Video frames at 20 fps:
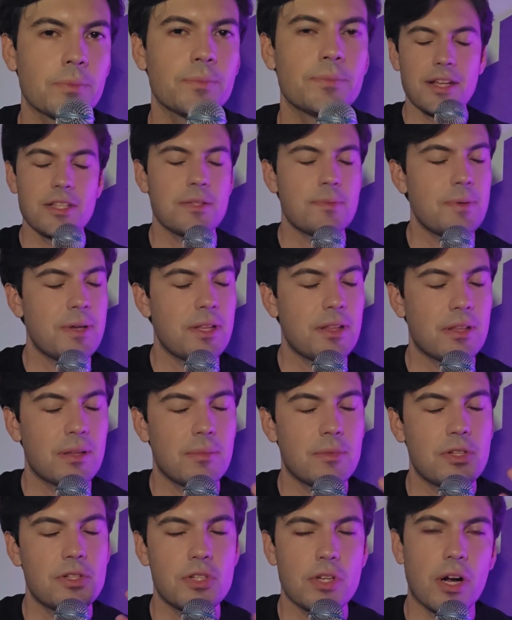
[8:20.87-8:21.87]
I spent
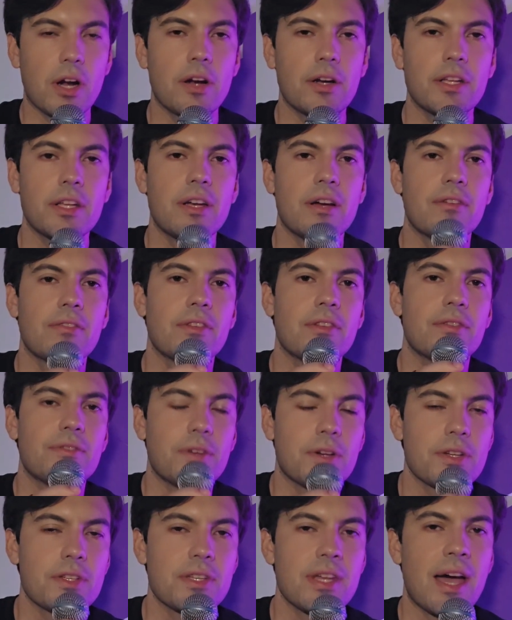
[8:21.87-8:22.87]
the majority of the
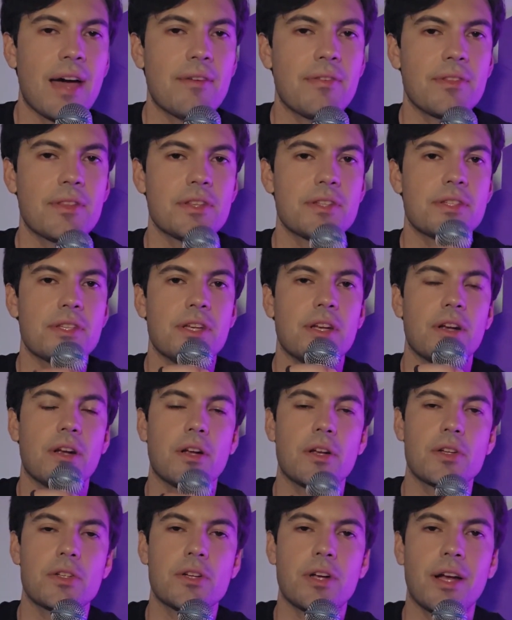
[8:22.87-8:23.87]
first half of this
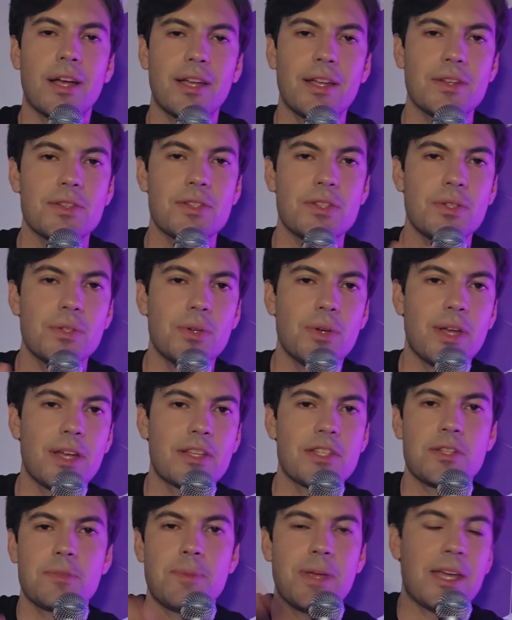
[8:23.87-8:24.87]
year trying to
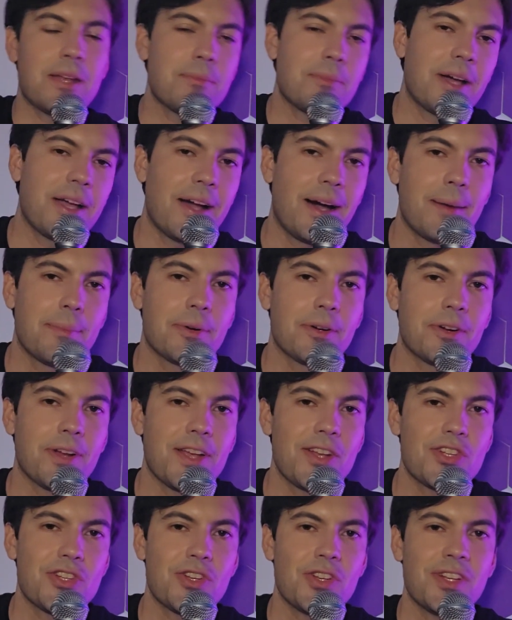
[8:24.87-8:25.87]
expand my
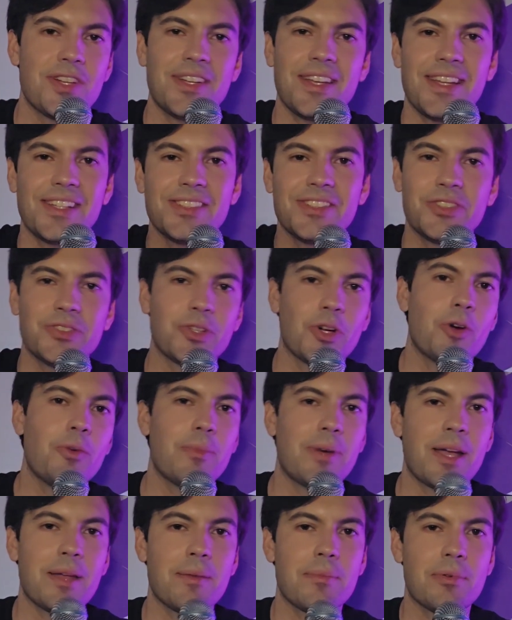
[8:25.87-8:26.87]
operation and grow
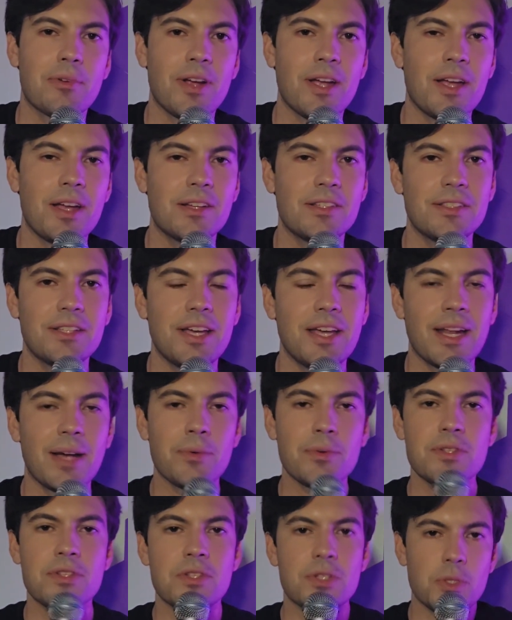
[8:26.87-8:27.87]
my brand, and I
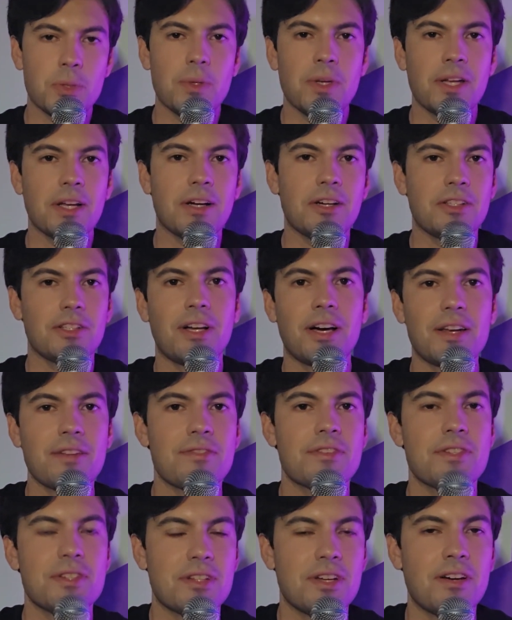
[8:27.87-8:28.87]
was doing a lot
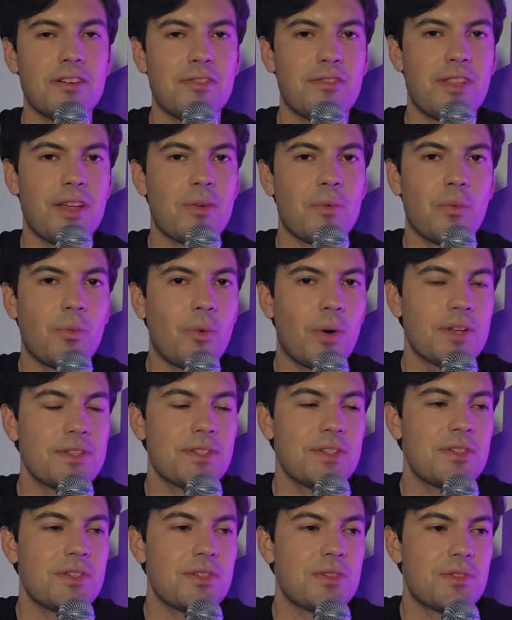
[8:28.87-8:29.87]
of stuff that
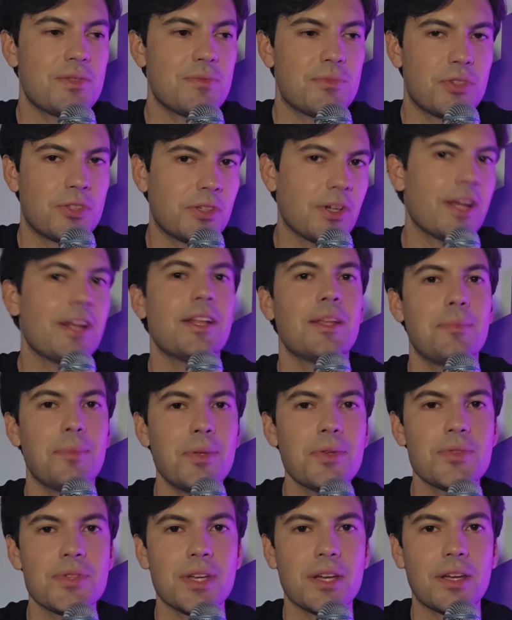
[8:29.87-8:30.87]
wasn't creating
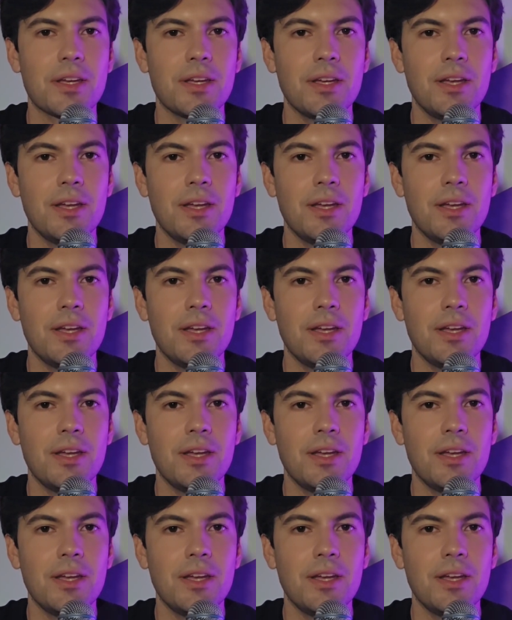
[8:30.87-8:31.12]
music.